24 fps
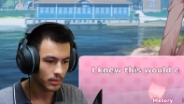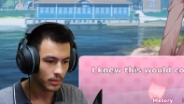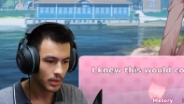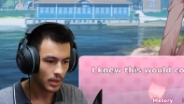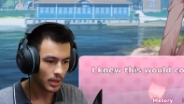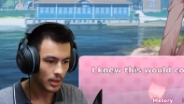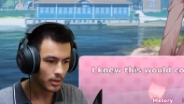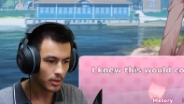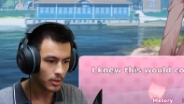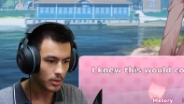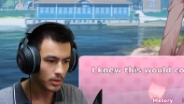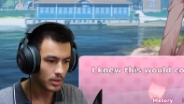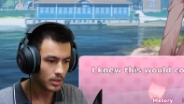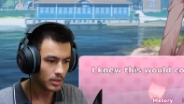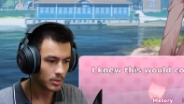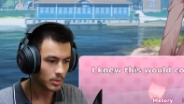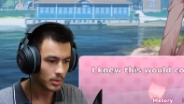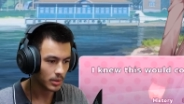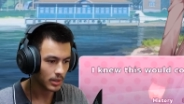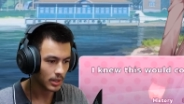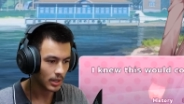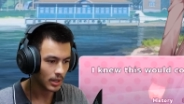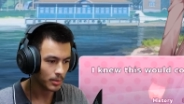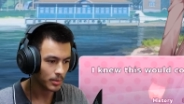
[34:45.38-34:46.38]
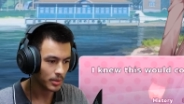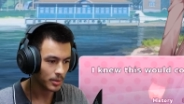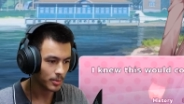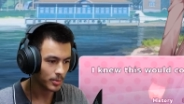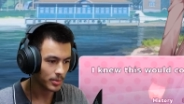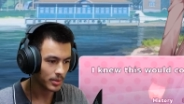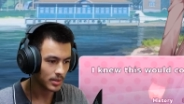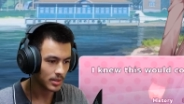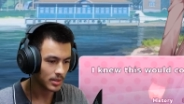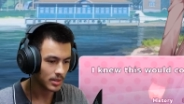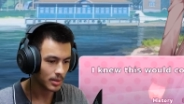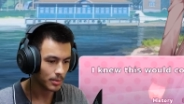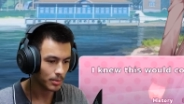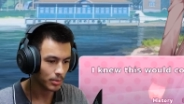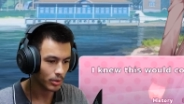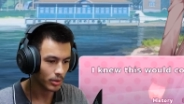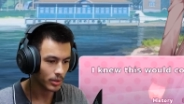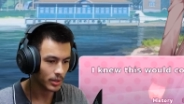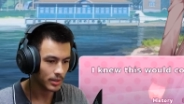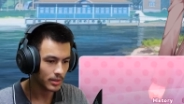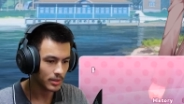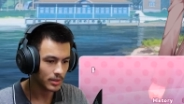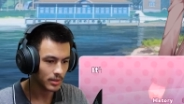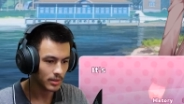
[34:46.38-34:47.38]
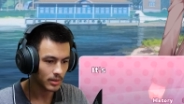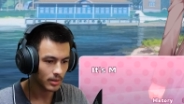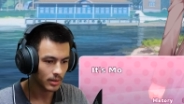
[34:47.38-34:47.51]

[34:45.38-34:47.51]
I knew this would come up at some point.